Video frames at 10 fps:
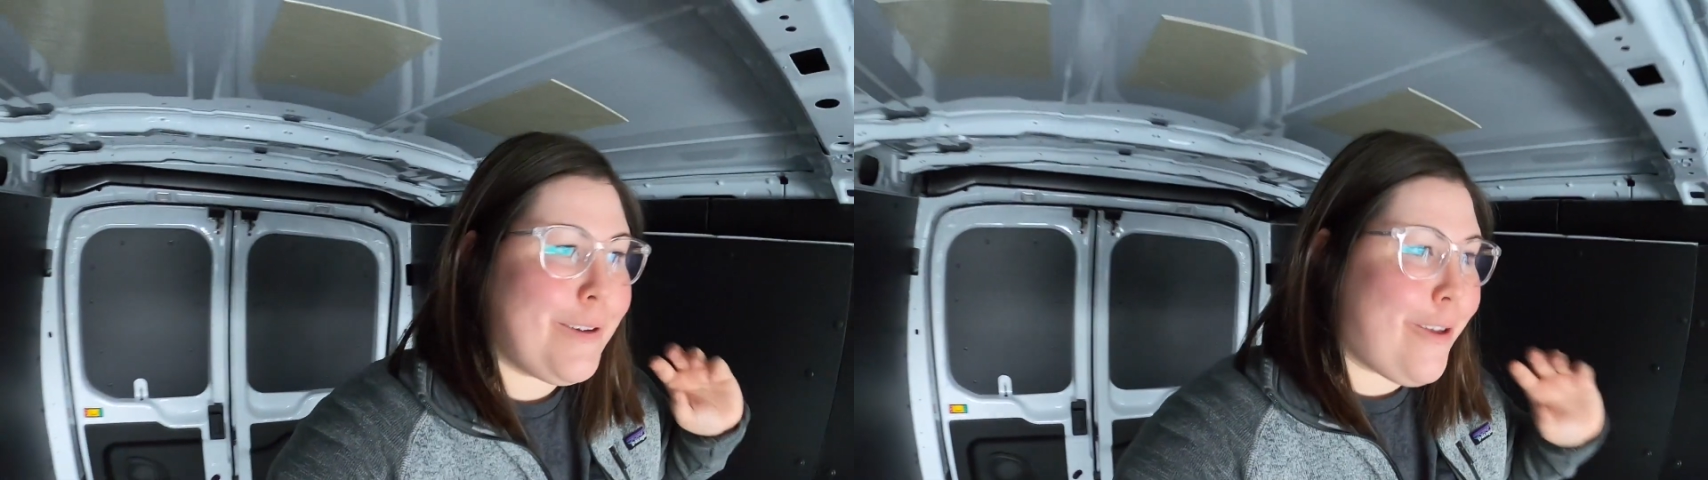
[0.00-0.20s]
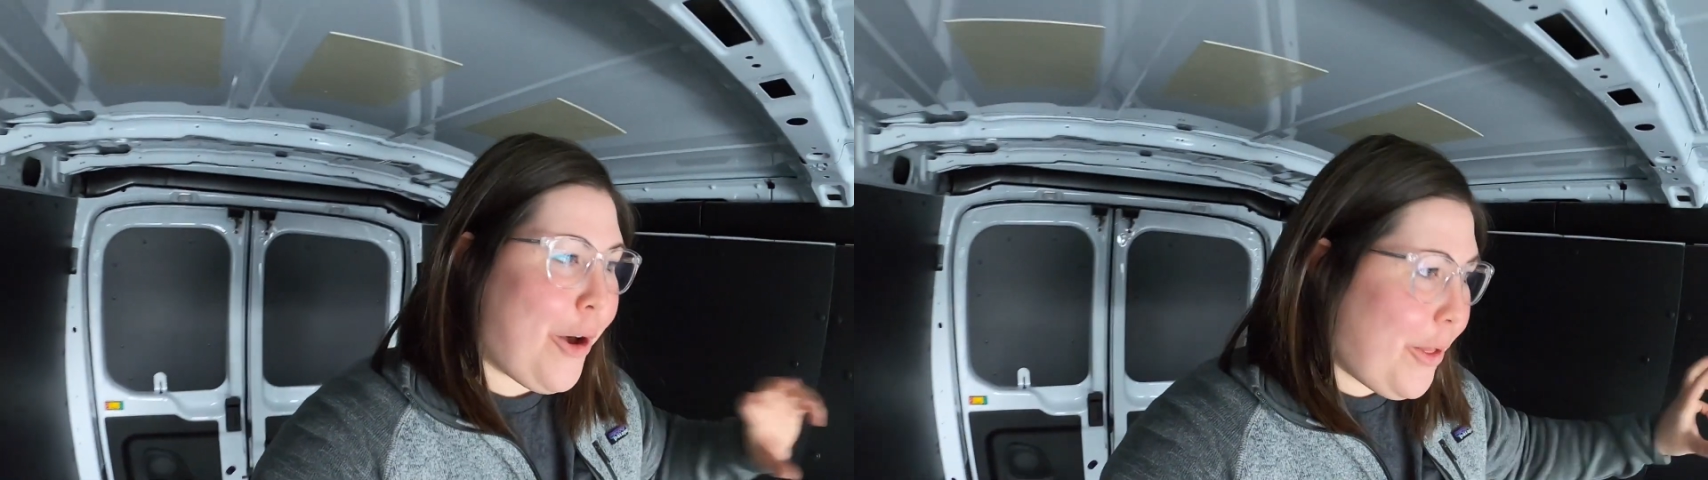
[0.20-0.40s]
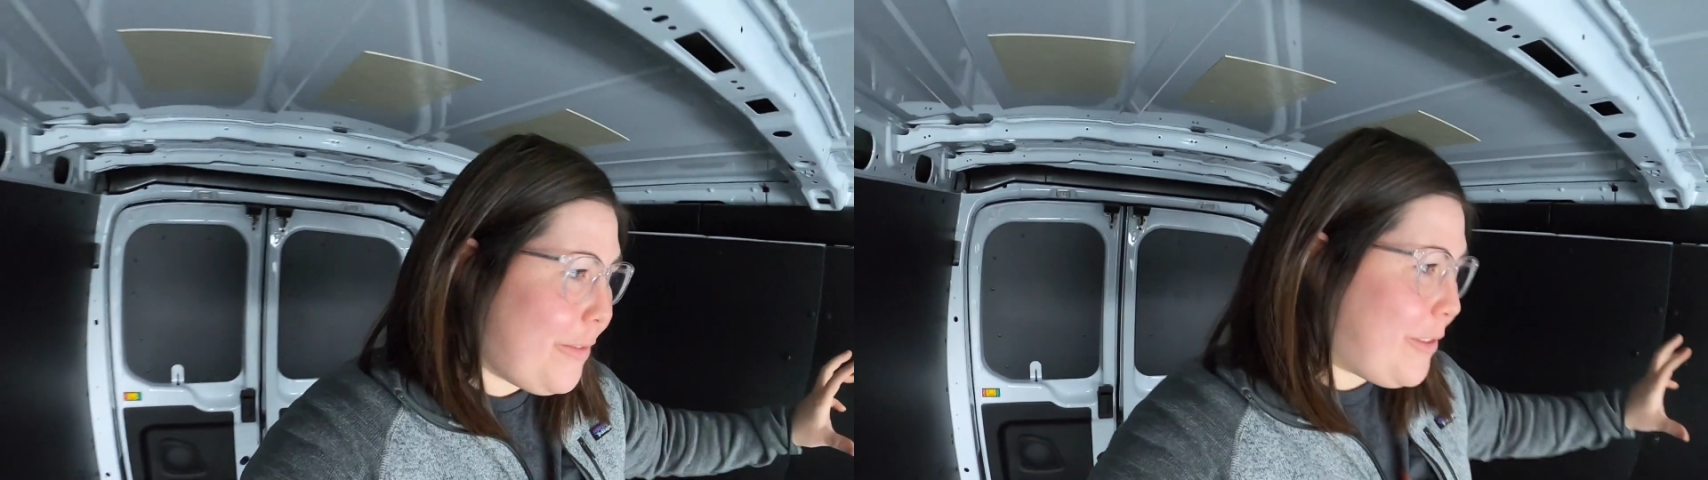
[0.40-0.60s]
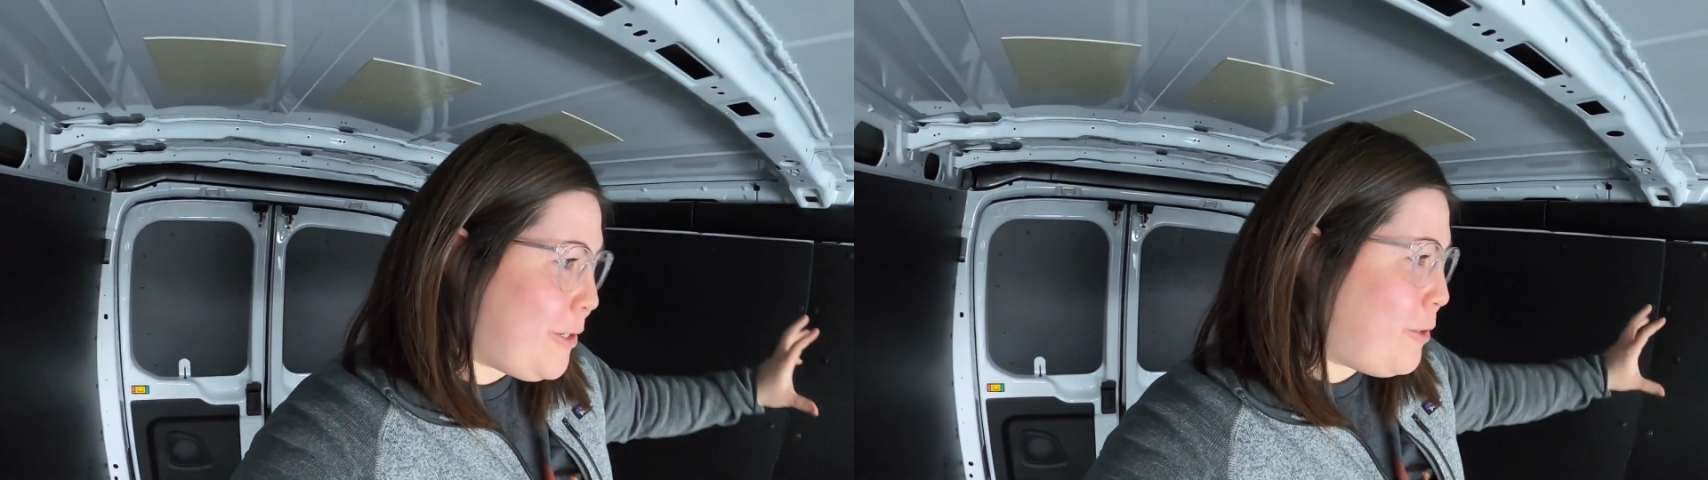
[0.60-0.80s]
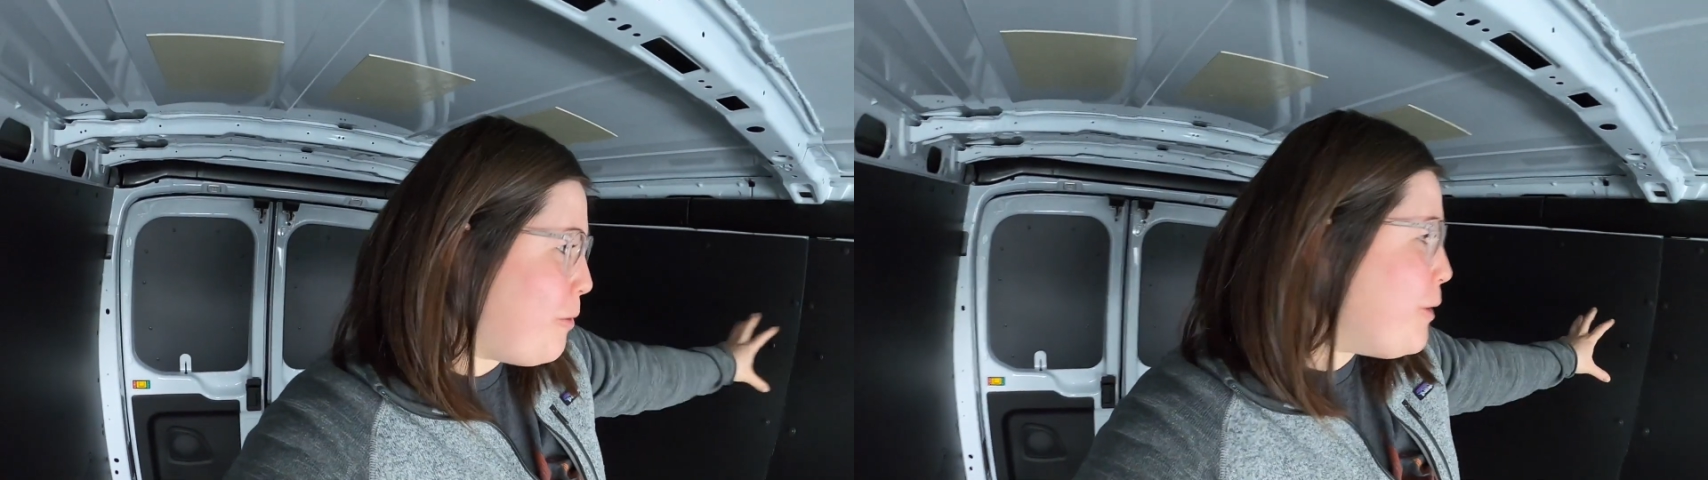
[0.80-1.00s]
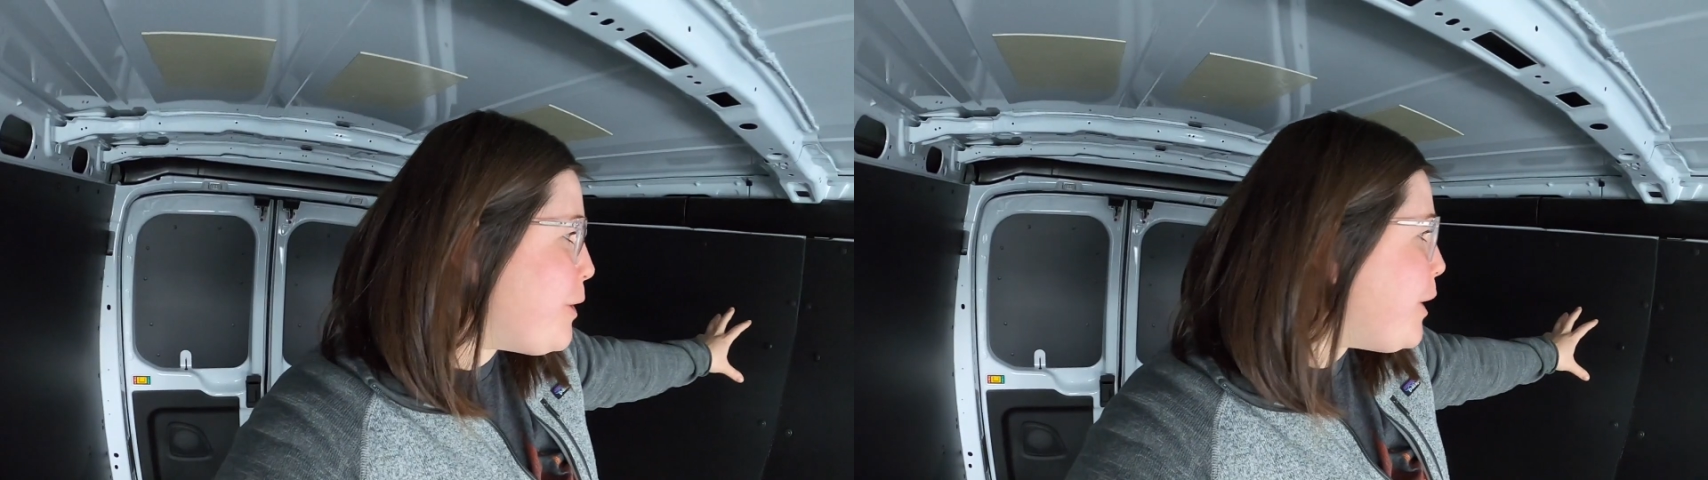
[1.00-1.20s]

with all of the doors